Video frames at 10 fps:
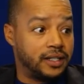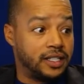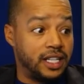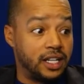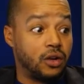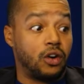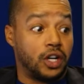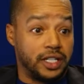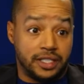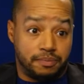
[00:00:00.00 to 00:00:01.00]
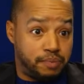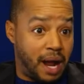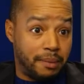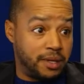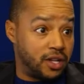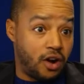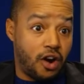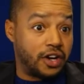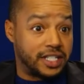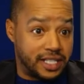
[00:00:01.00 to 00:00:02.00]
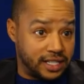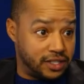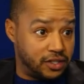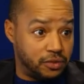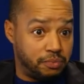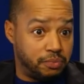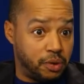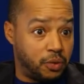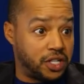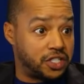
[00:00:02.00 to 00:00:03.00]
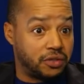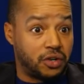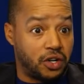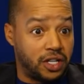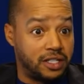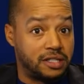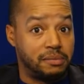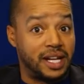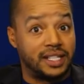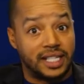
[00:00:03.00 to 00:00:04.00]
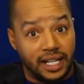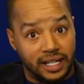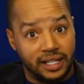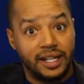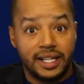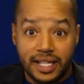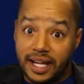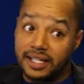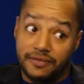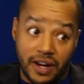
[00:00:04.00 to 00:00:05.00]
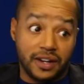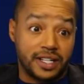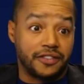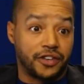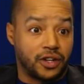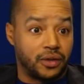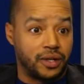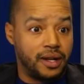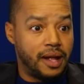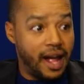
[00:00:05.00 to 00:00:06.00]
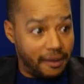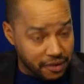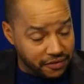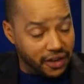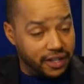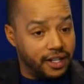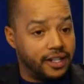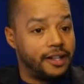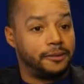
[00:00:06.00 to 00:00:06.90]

Getting on is probably the hardest thing to do, but once you're on, to maintain it, yeah, it's very difficult. I've been very lucky, though.